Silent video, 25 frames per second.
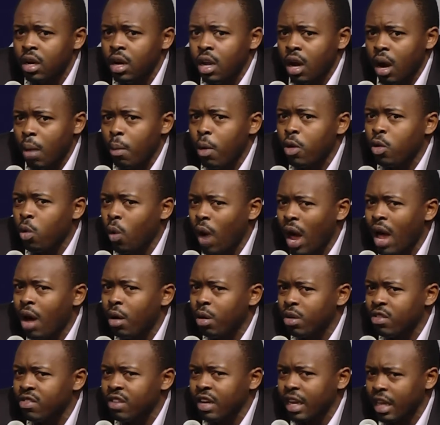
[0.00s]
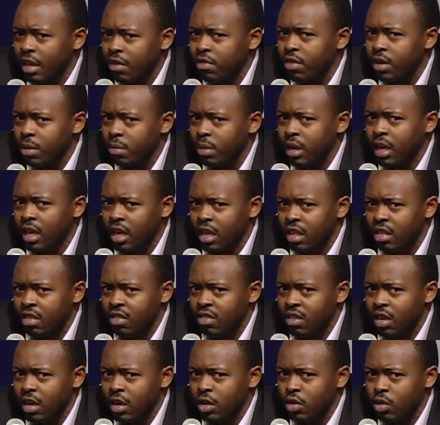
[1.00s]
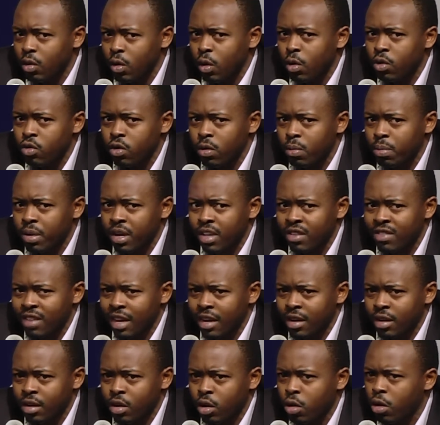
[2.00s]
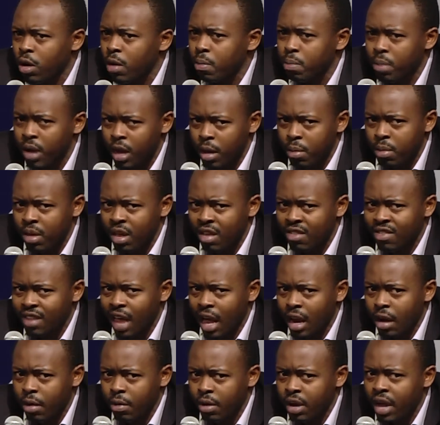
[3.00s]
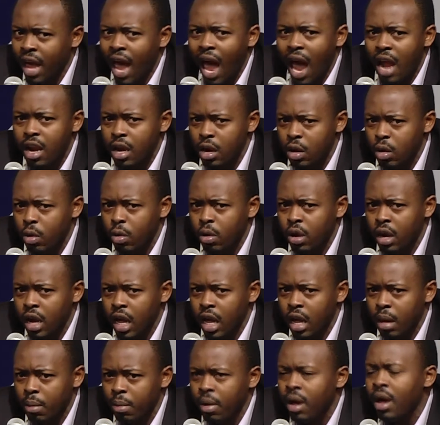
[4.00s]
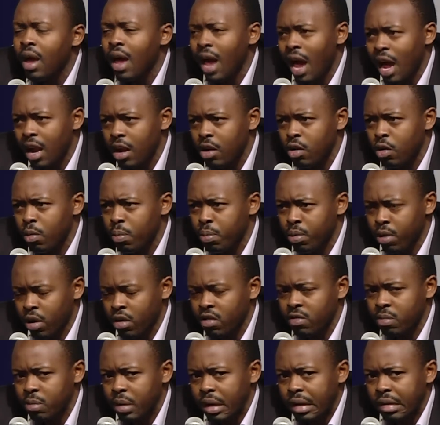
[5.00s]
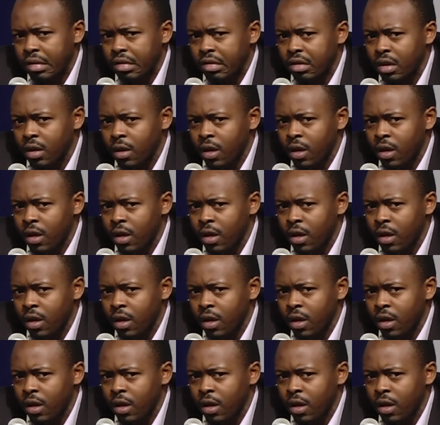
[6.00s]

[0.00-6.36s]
about why I was leaving McKinsey to go to a place that couldn't pay me a salary, had no name, had no prospects.